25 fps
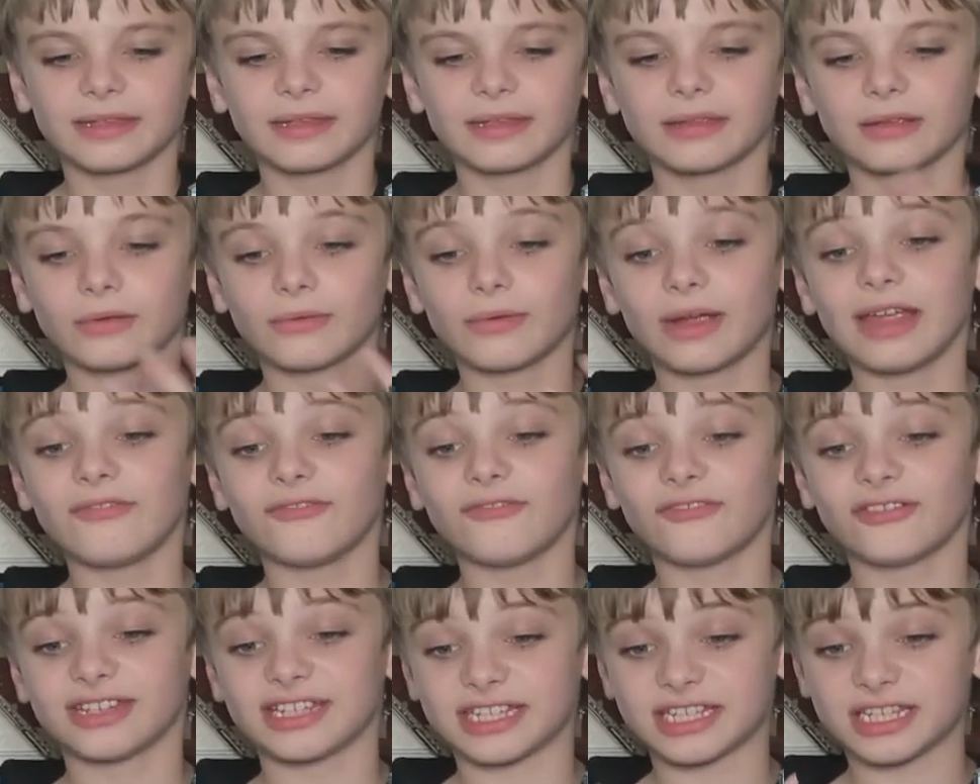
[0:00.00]

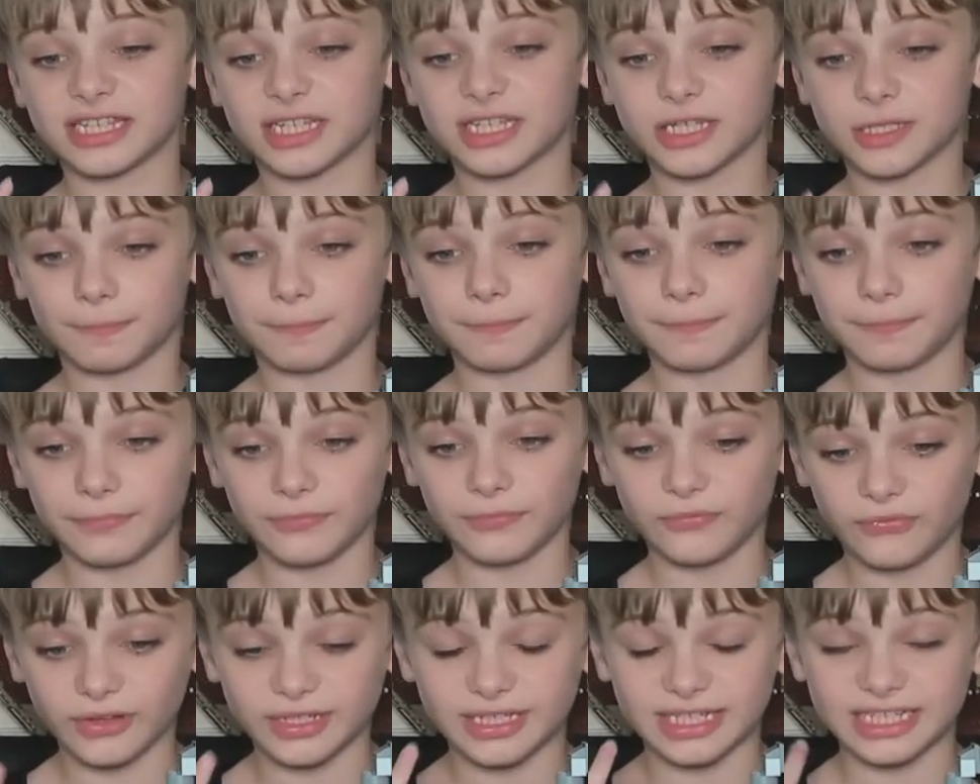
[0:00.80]
great for
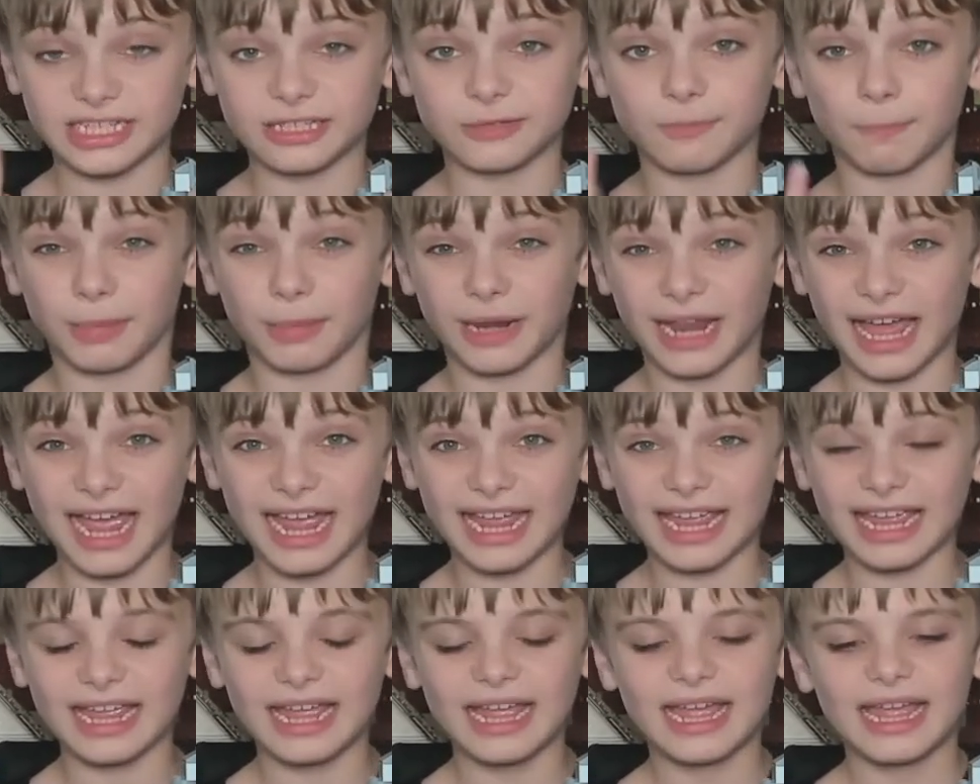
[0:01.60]

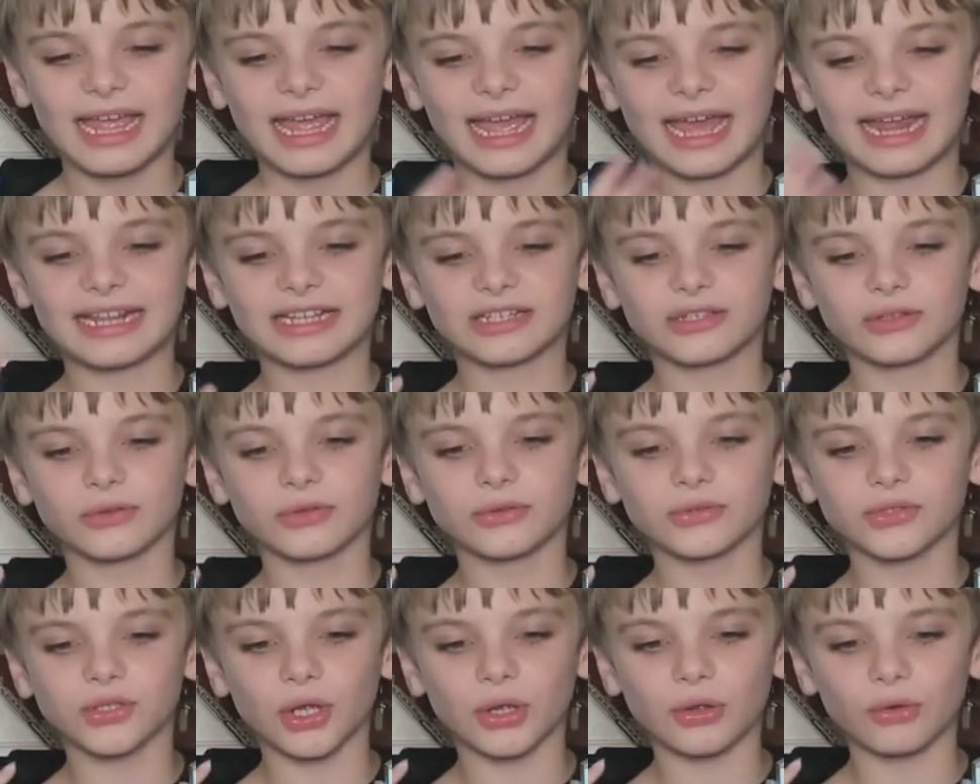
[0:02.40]
display, and it's
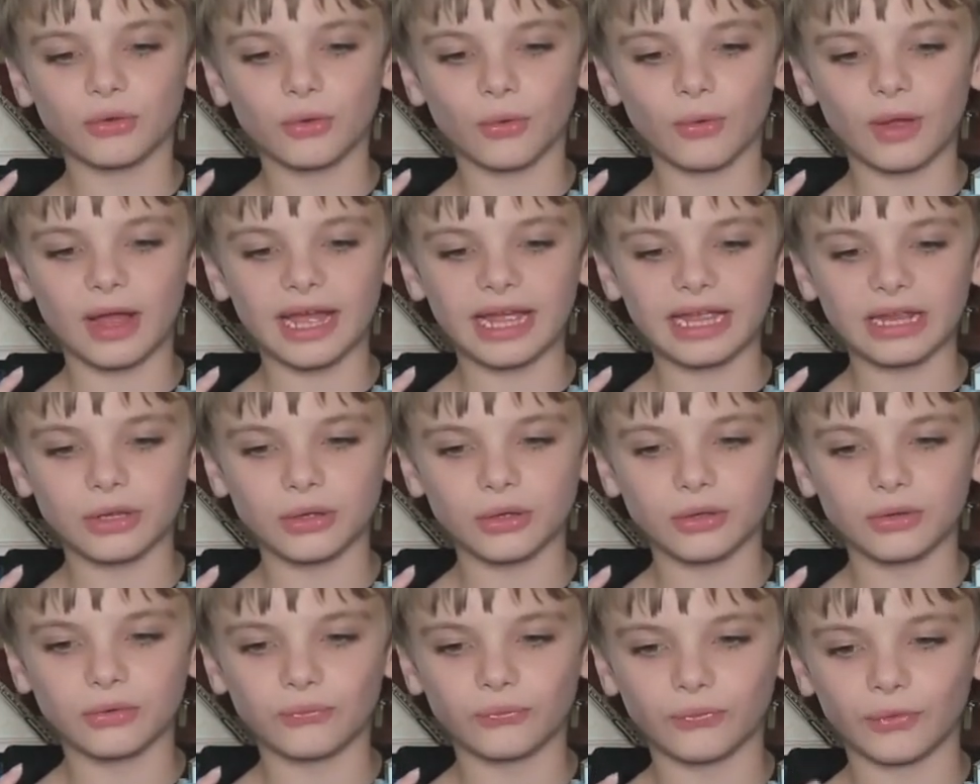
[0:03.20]
also quite
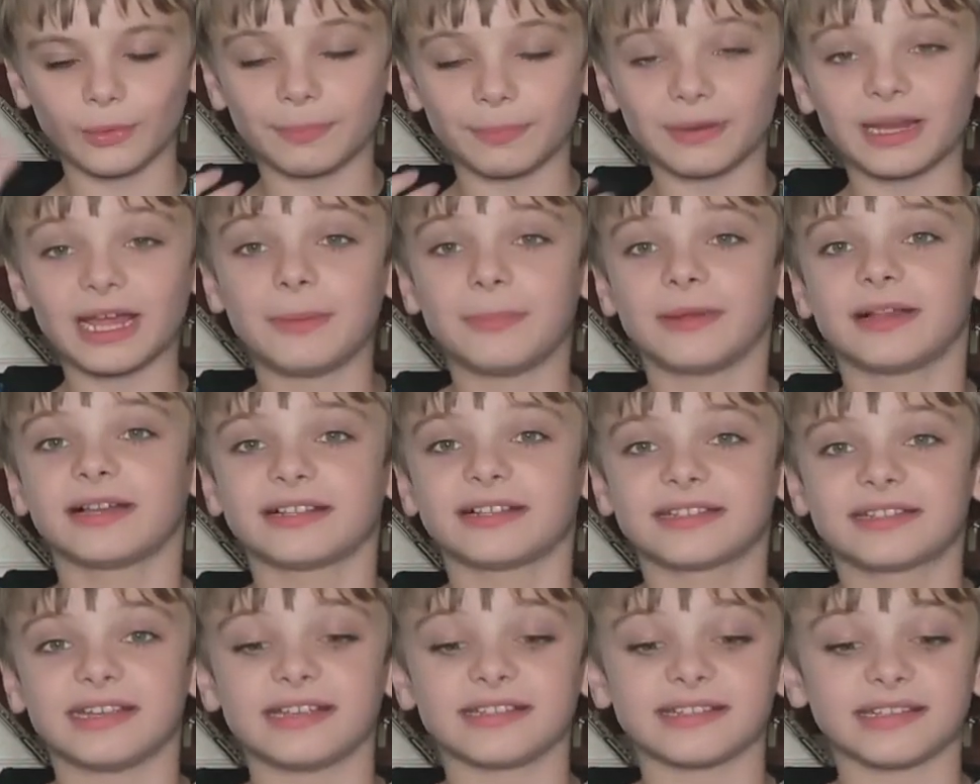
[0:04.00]
good for
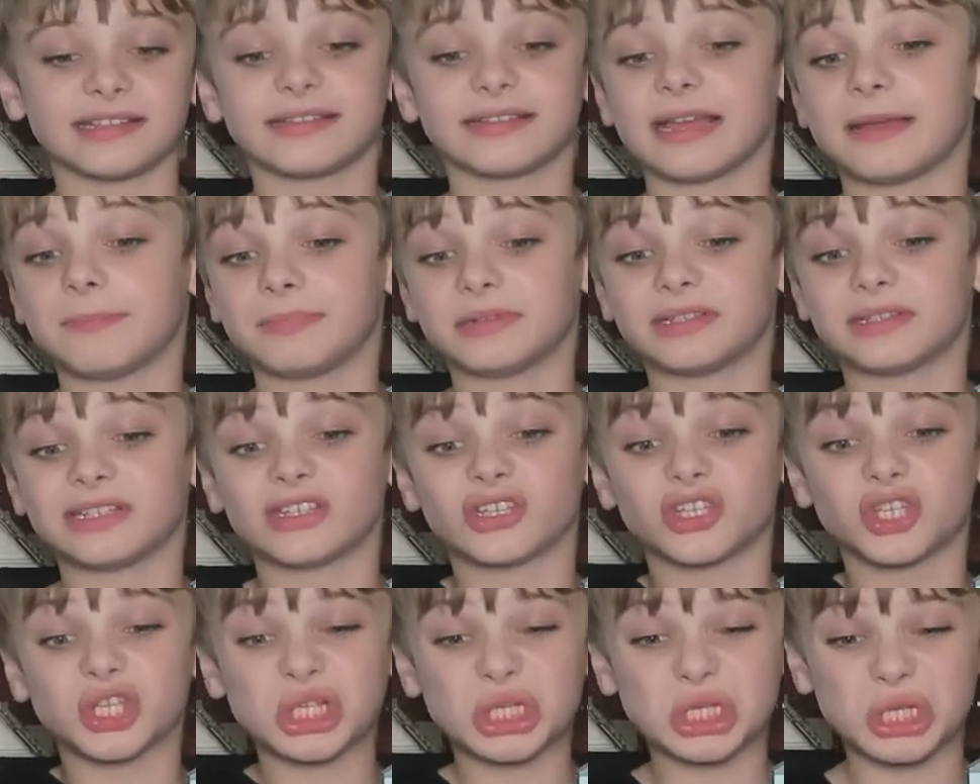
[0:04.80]
playability, as I said,
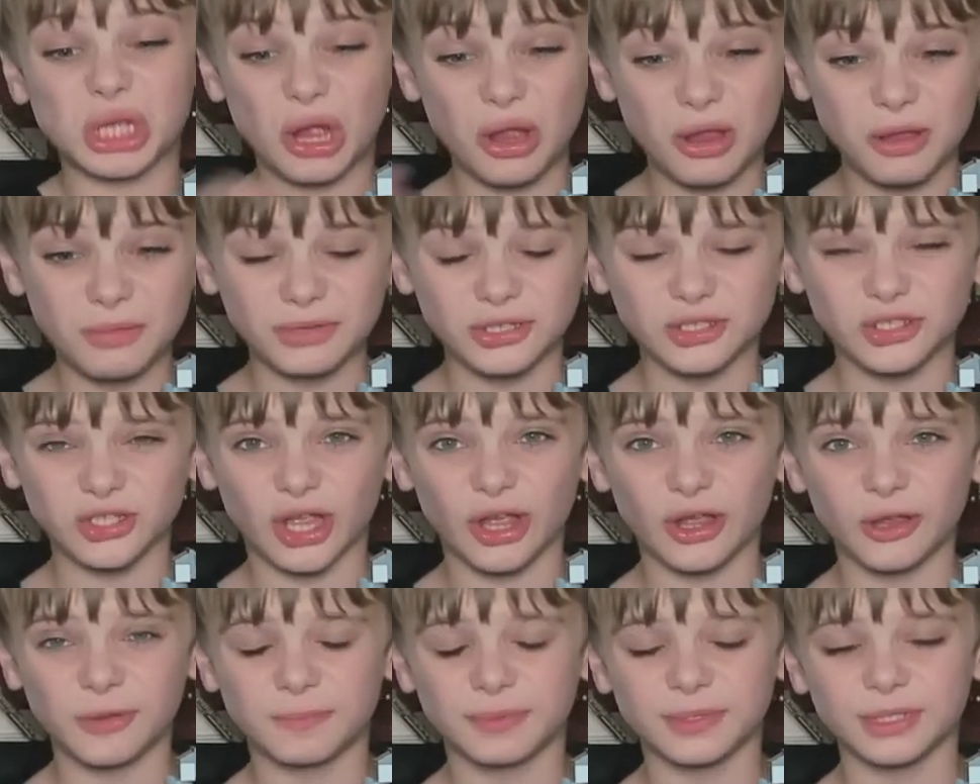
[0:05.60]
because so much
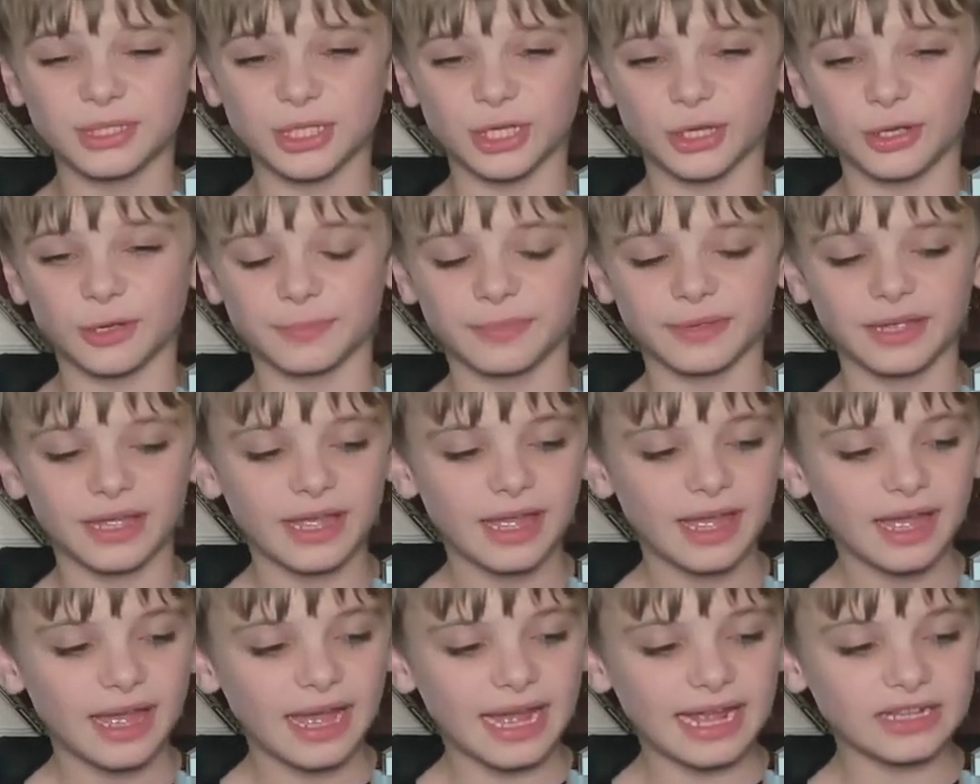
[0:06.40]
opens up
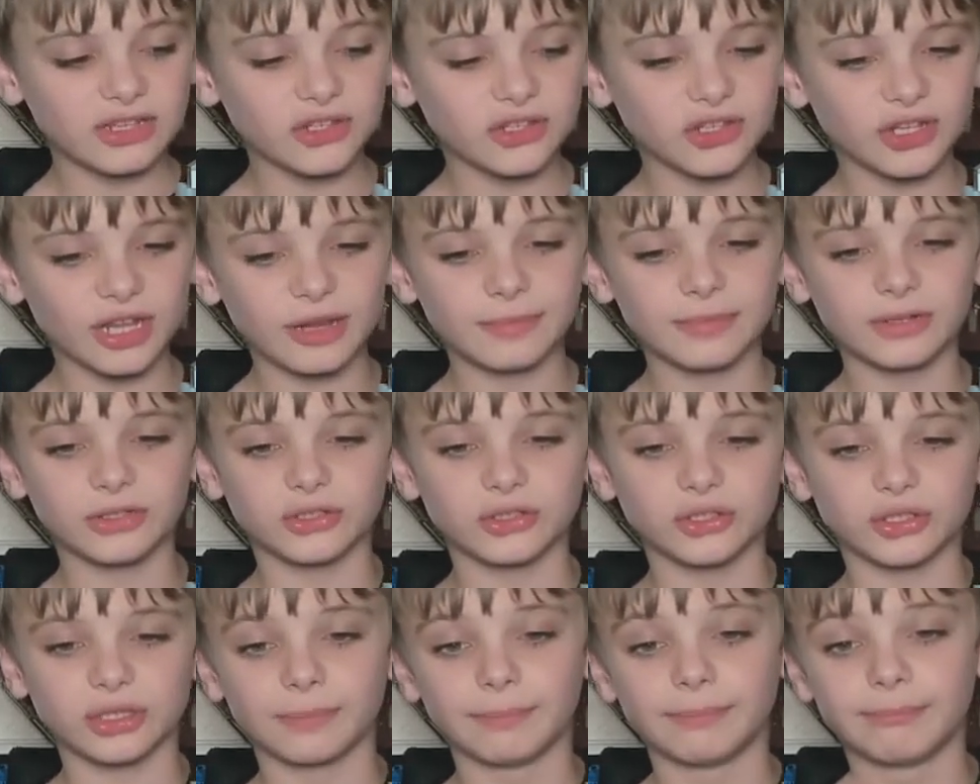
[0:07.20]
and so
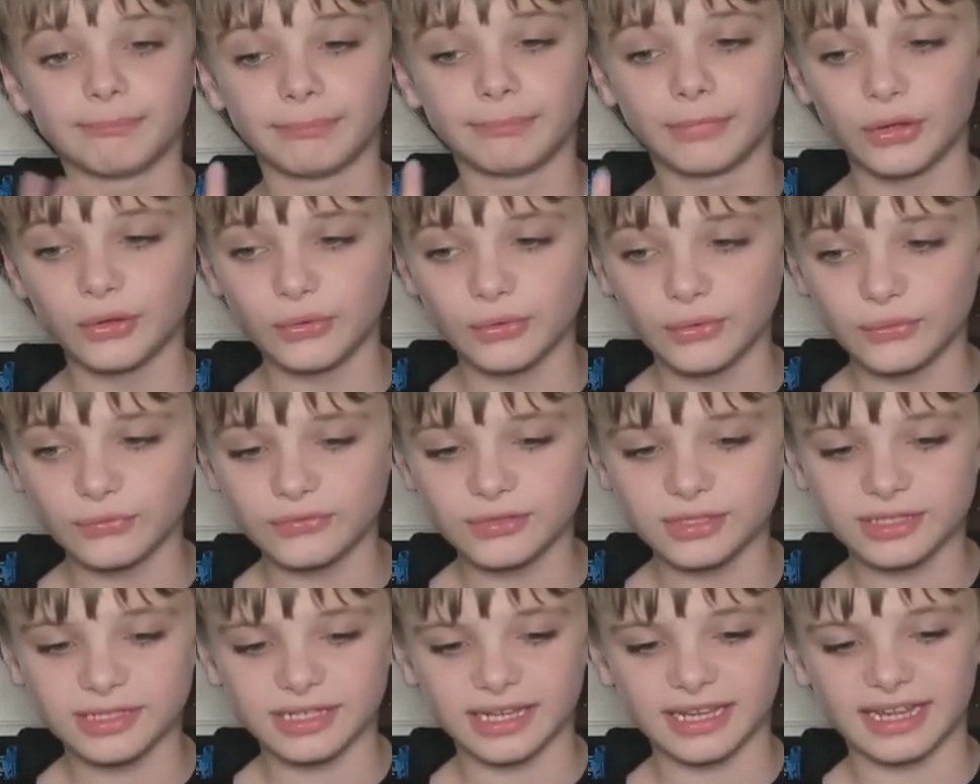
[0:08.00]
much that moves.